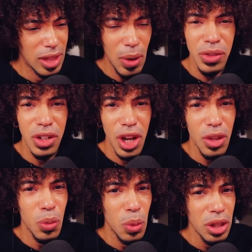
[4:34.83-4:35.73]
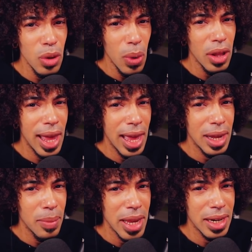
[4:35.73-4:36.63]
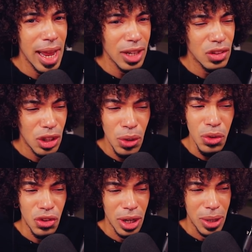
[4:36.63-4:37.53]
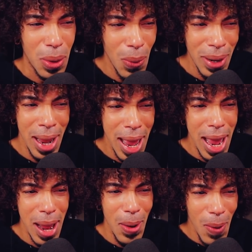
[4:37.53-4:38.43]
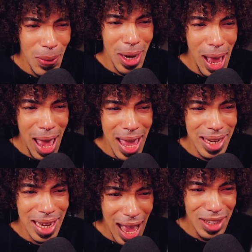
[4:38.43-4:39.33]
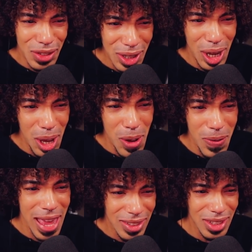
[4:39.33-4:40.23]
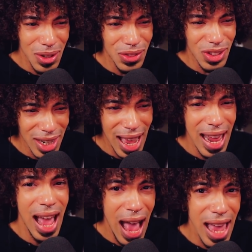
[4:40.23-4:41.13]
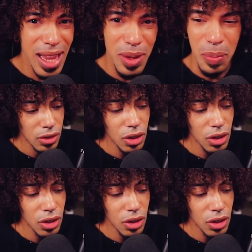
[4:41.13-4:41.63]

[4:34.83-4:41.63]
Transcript: That was another really well animated execution. Okay, hold on. The Gacha Club executions are kind of hype.